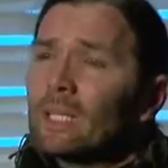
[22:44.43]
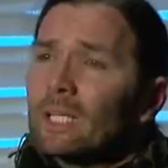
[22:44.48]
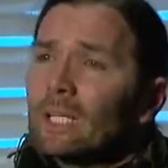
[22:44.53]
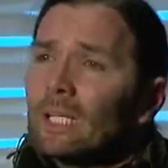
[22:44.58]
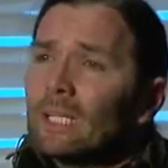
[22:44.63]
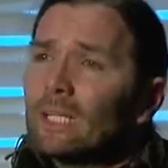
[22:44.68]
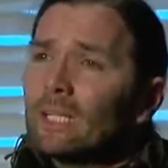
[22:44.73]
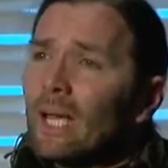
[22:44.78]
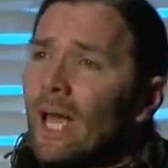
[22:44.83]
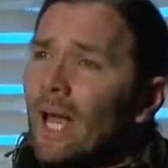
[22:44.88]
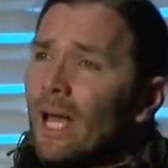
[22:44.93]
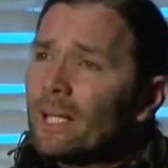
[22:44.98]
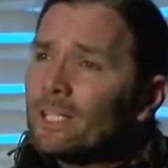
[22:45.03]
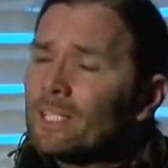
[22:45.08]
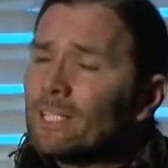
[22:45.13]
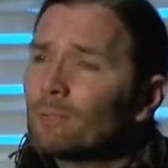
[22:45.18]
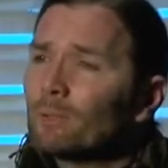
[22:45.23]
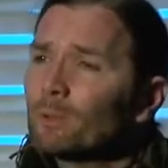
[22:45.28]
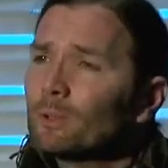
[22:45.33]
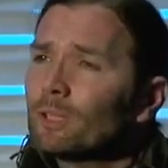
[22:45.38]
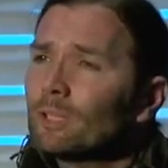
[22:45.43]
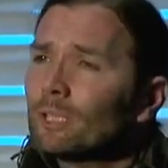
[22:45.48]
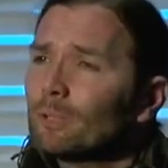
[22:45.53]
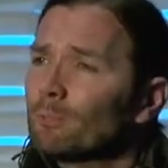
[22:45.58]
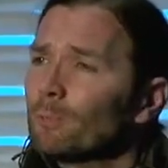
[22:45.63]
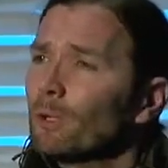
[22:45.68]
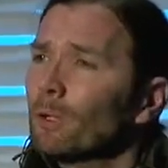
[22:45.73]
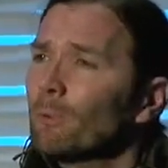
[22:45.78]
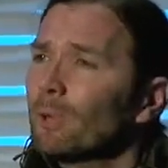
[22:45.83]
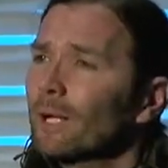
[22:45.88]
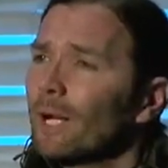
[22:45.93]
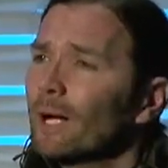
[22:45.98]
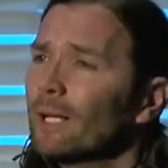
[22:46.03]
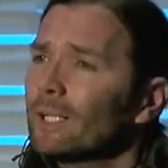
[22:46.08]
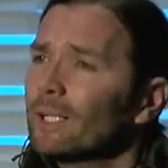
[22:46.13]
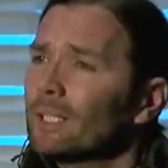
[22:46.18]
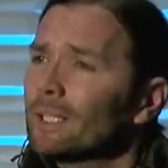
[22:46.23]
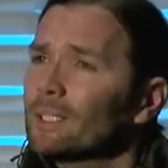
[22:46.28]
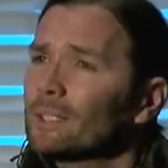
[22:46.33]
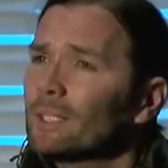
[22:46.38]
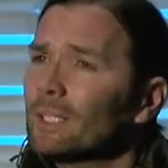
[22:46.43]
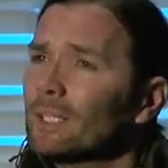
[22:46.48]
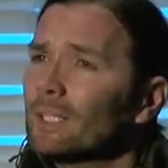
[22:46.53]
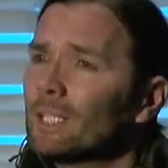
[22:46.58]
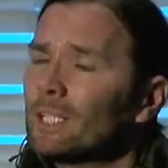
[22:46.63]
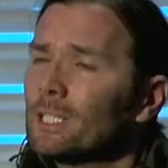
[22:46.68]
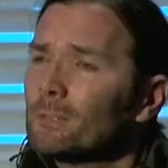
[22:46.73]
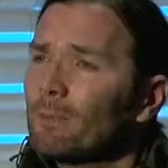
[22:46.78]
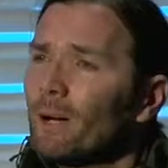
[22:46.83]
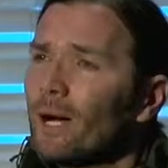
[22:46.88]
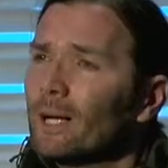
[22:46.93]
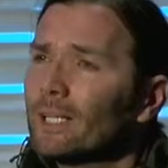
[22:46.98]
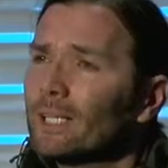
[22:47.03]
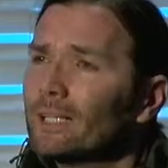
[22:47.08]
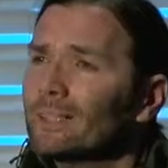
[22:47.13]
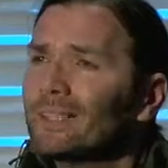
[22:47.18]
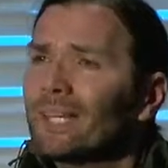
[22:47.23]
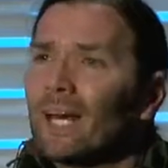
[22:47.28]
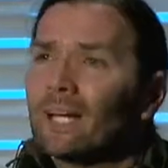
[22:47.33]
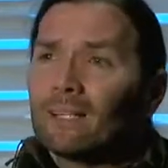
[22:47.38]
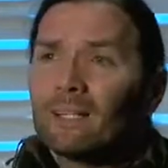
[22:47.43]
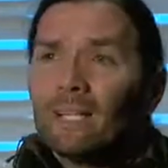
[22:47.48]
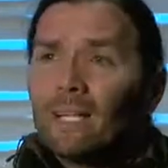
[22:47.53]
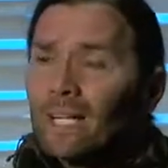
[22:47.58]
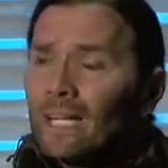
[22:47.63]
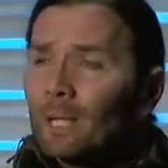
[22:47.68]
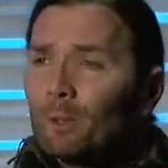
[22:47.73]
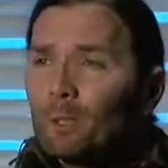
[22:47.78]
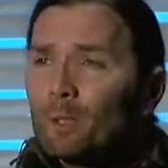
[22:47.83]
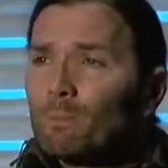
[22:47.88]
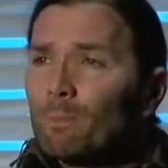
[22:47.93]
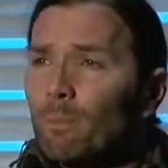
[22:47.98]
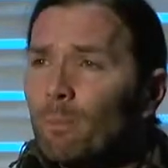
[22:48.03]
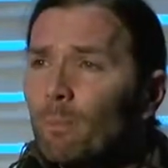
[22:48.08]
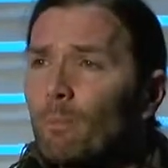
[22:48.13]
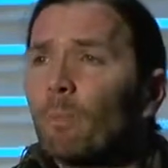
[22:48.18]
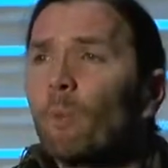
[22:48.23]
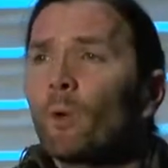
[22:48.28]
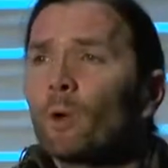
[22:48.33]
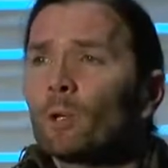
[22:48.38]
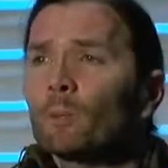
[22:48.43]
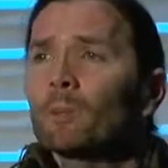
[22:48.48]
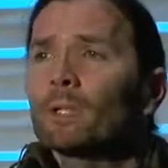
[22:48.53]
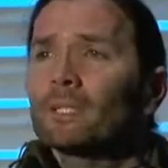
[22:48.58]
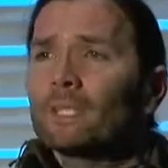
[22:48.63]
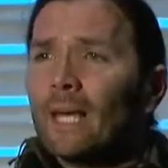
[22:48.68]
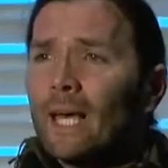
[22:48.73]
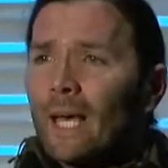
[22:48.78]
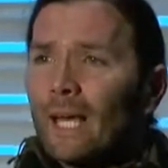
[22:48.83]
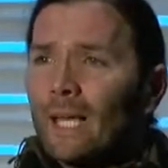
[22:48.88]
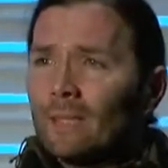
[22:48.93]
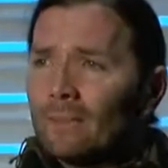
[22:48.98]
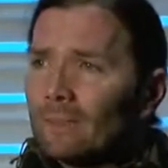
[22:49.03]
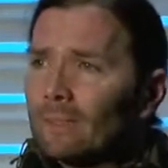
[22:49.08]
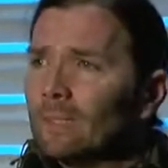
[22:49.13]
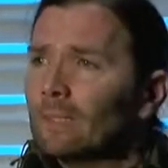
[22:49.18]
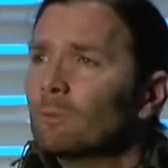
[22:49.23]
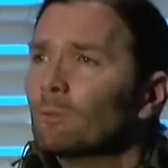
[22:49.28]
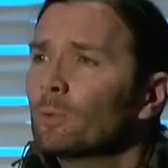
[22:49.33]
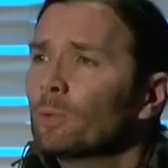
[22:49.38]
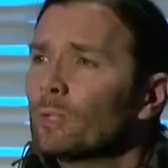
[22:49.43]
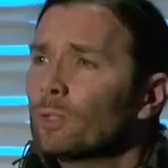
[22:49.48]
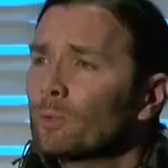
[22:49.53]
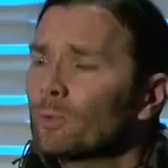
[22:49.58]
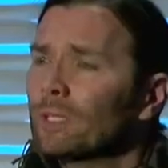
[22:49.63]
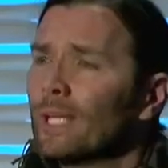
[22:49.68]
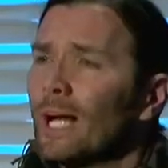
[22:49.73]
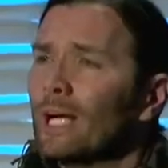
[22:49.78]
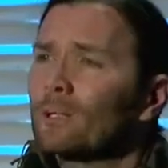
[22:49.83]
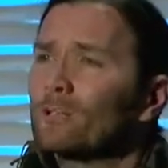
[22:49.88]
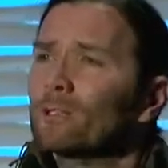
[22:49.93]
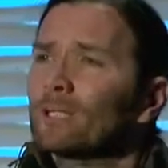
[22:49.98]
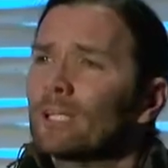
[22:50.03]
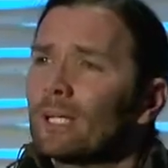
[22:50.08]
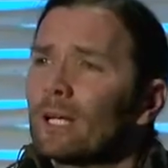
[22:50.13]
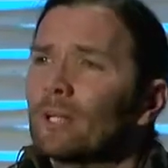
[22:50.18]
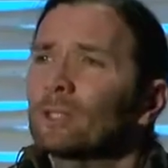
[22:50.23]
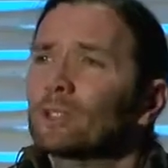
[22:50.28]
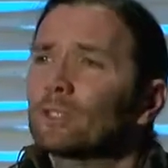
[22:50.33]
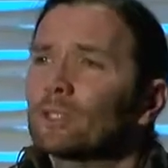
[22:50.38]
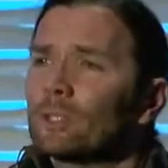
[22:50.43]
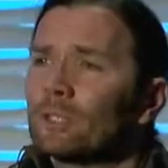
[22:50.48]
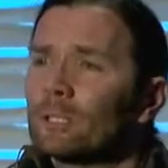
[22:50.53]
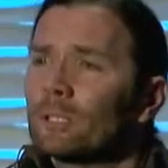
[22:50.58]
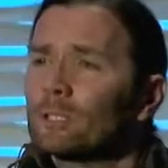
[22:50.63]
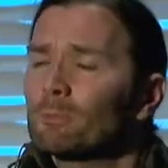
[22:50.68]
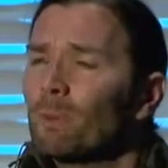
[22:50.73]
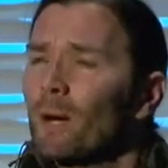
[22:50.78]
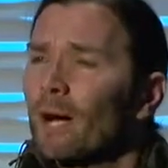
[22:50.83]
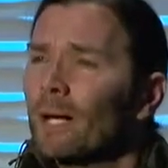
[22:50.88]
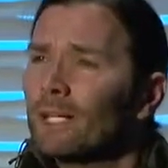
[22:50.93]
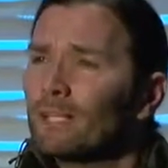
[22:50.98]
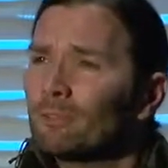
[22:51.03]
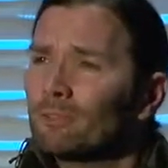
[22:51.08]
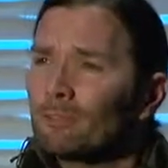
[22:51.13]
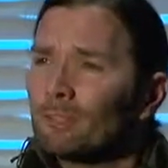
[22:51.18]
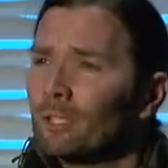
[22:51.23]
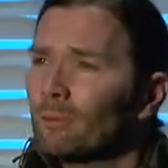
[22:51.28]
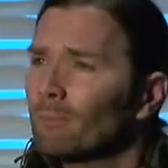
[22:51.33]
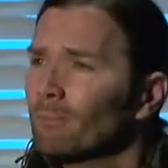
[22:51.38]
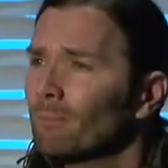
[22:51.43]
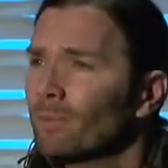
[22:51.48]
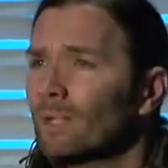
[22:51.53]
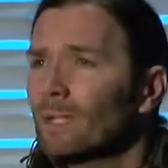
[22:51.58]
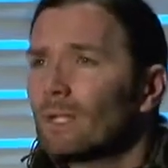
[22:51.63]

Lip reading: he had some really good probiotics in his body that he was born with and were naturally cultured in his body from